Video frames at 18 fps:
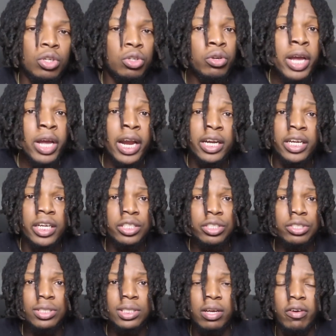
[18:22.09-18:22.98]
you gotta
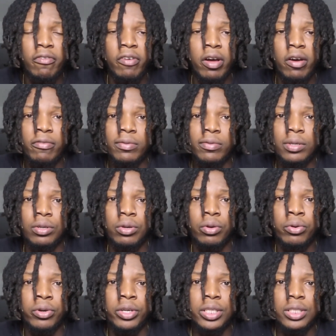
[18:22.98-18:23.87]
cut yourself out from
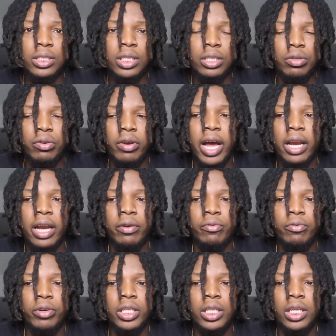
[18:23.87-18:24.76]
the noise, and you gotta
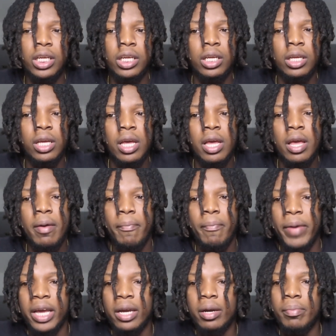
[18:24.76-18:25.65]
really
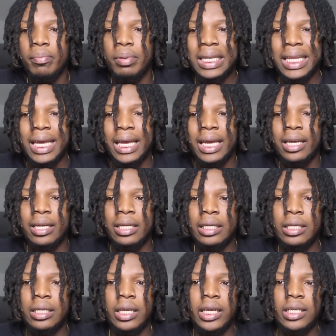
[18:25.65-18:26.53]
make a
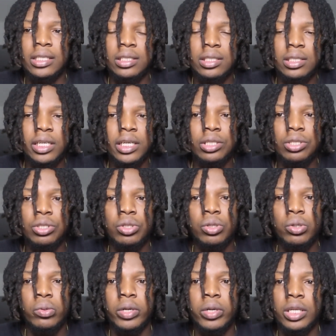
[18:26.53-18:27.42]
plan and like stick
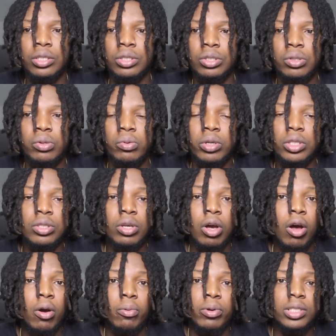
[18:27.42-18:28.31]
to it and do what's
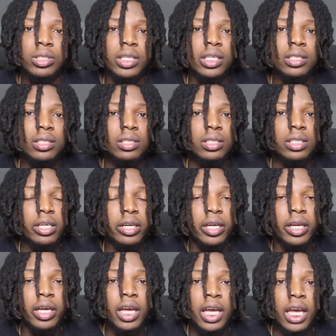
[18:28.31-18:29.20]

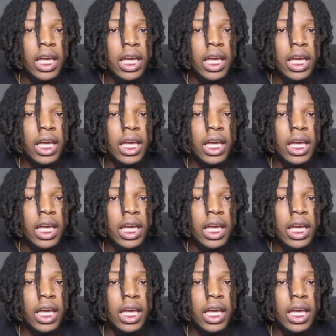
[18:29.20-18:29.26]
necessary.